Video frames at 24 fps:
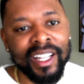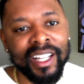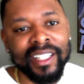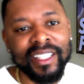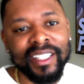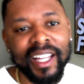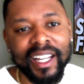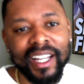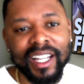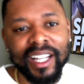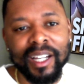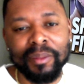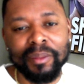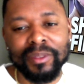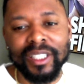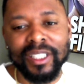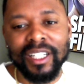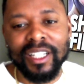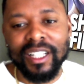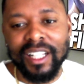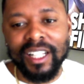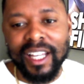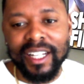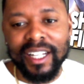that comes in
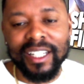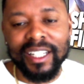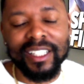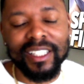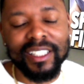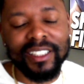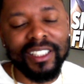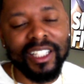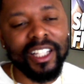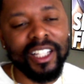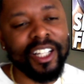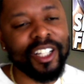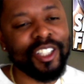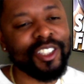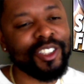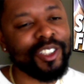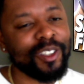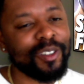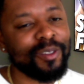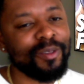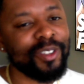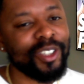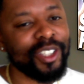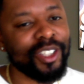a lot of these
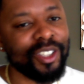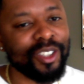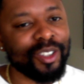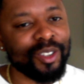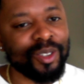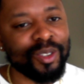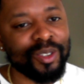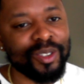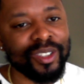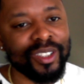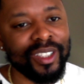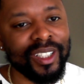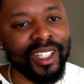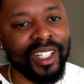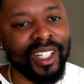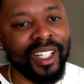electric vehicles